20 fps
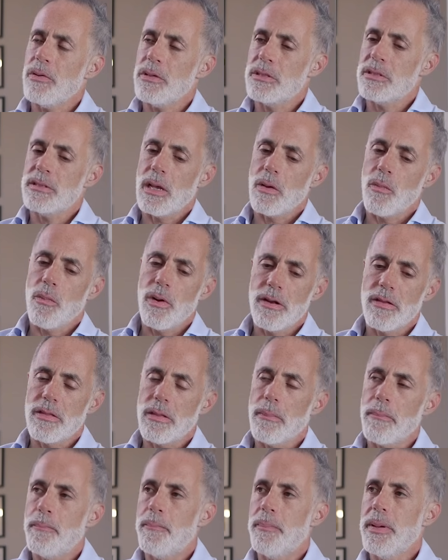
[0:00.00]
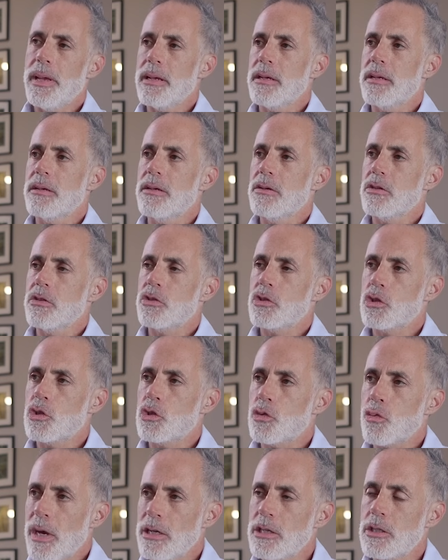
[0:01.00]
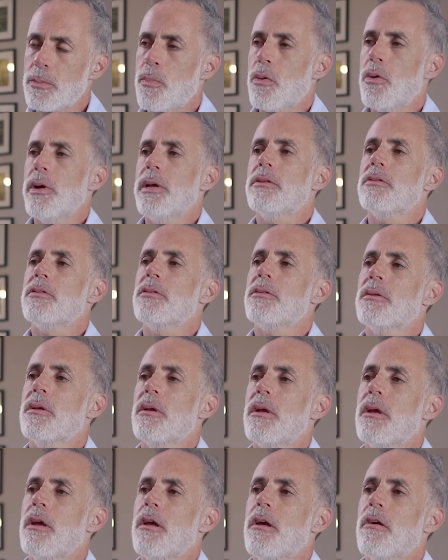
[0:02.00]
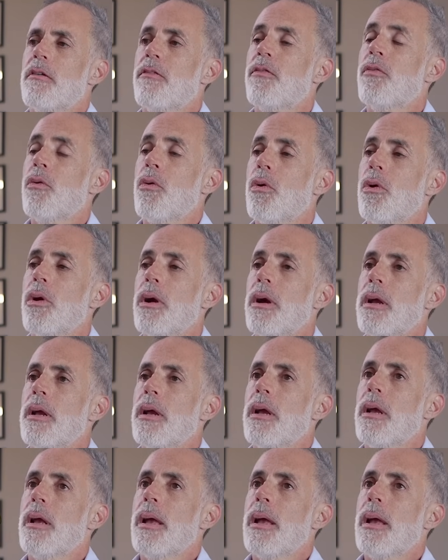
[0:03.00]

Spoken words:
would say, one of the big stress points for